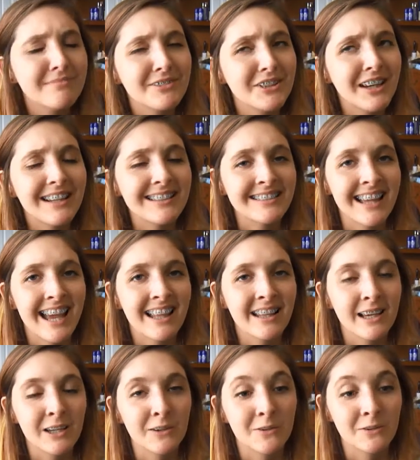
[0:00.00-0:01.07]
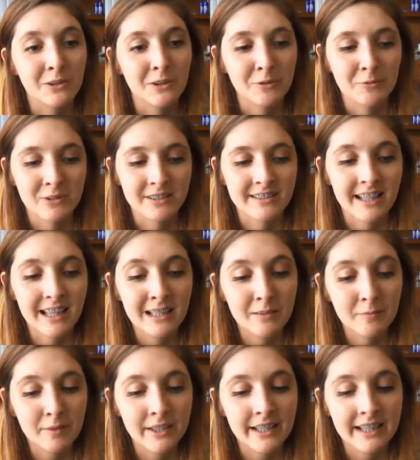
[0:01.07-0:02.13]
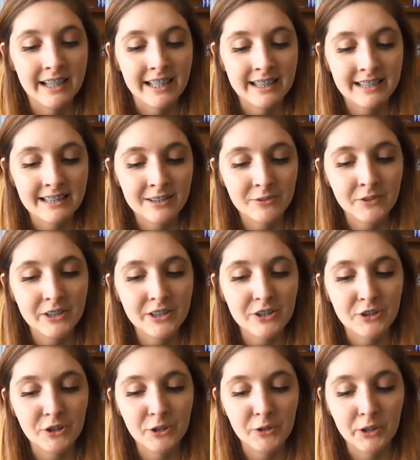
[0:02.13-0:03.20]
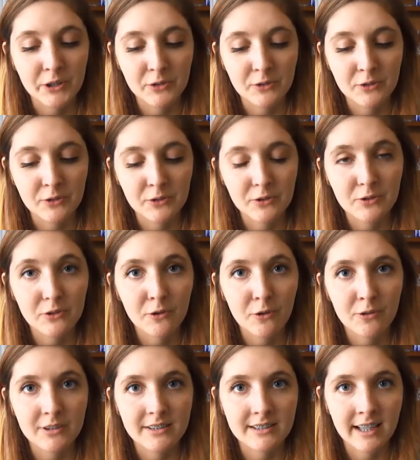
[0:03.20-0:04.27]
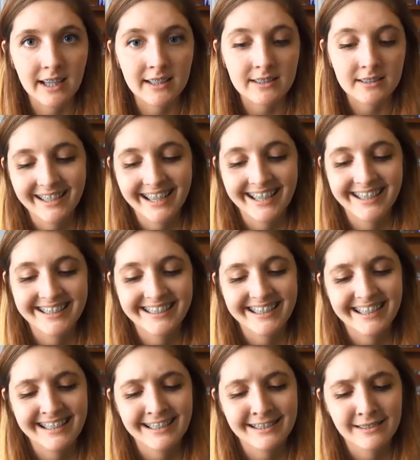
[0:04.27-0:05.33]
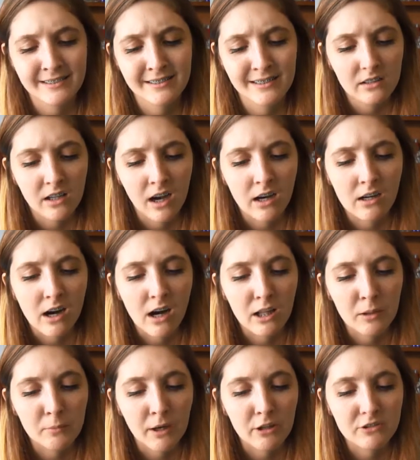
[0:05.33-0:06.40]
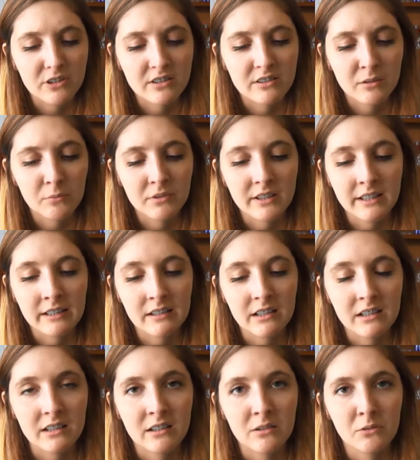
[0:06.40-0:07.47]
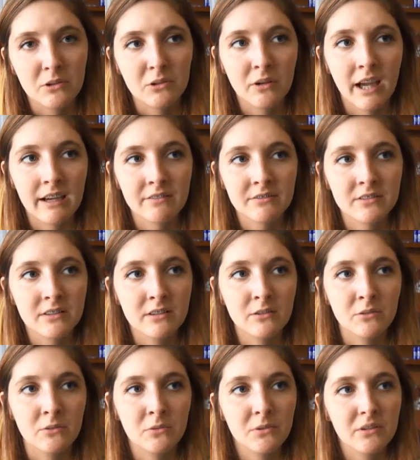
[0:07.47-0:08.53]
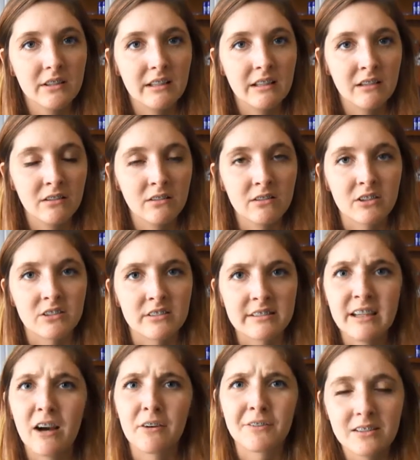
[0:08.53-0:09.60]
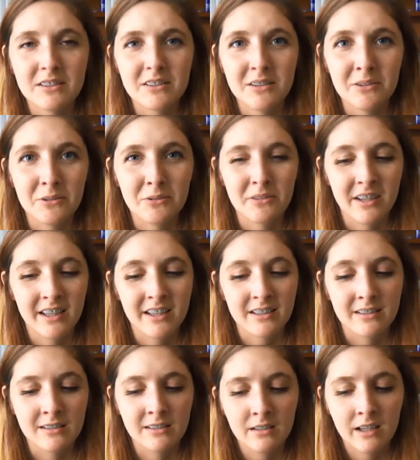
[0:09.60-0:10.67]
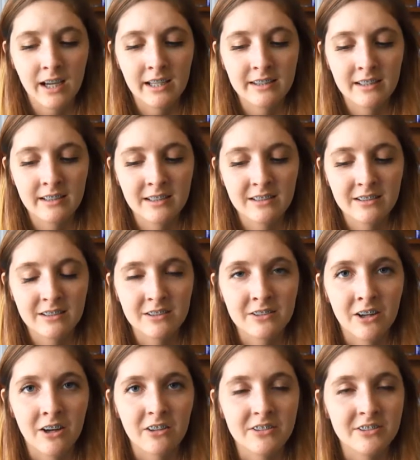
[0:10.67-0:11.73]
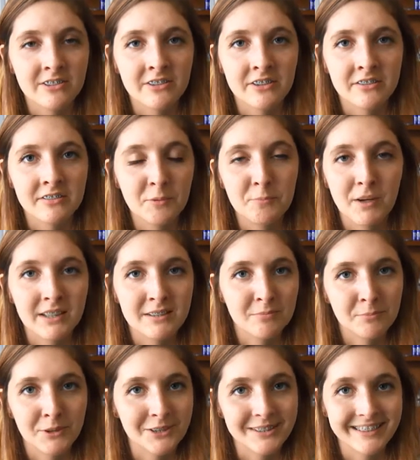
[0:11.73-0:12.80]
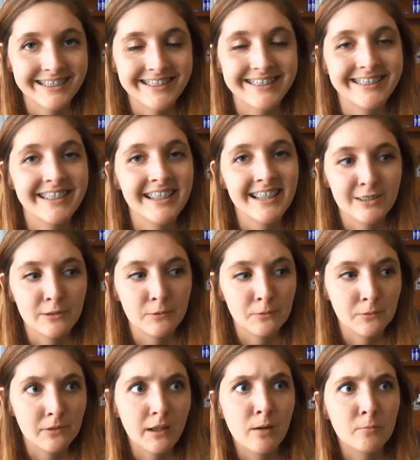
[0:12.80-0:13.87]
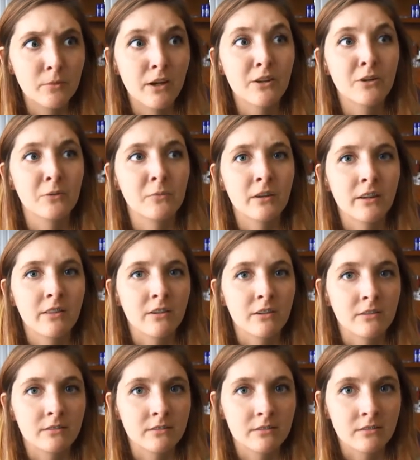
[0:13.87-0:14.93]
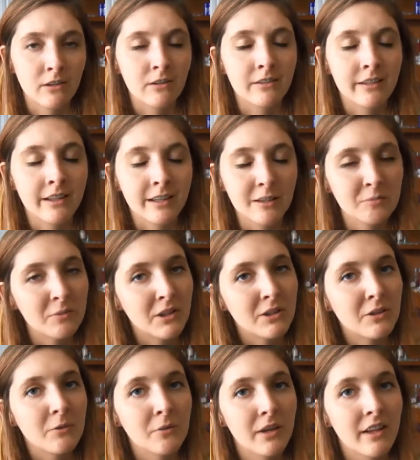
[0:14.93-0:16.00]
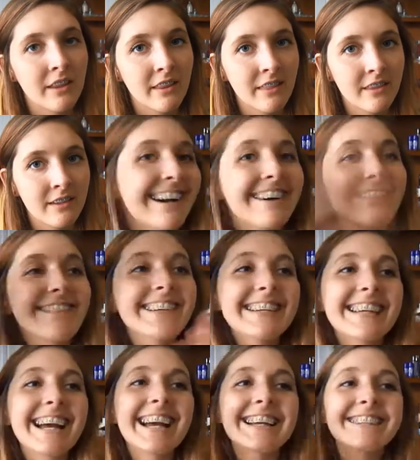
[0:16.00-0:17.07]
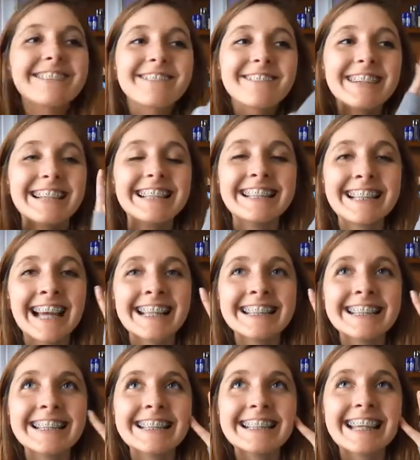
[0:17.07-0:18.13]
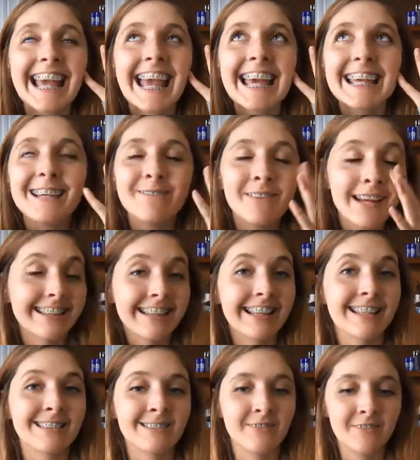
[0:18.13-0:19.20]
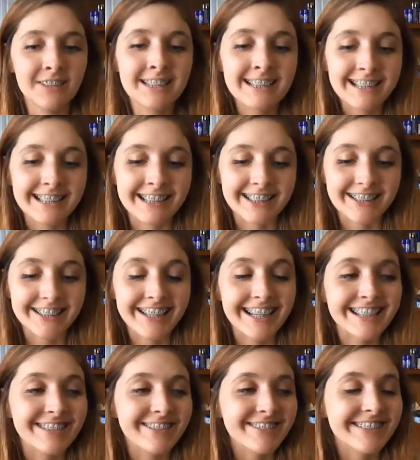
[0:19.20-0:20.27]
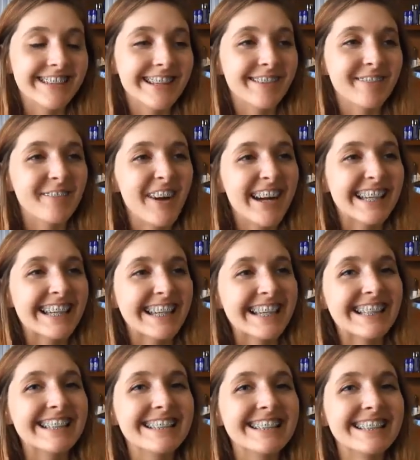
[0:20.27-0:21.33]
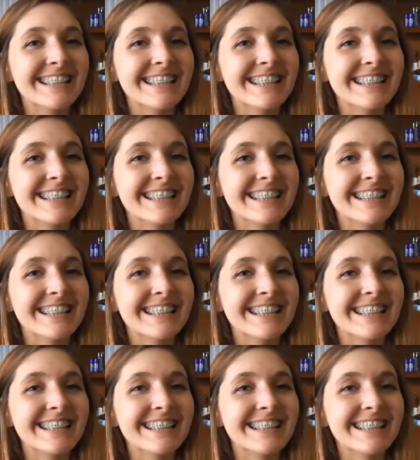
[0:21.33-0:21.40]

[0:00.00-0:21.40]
greatest ally or your worst enemy, and I think that's really true in Korra's case, and it is not all about just someone healing you. You have to heal yourself too, and I think Katara is just the best person to get better with or start getting better with. Oh my gosh, when Tendon came to like visit her, she was like walking and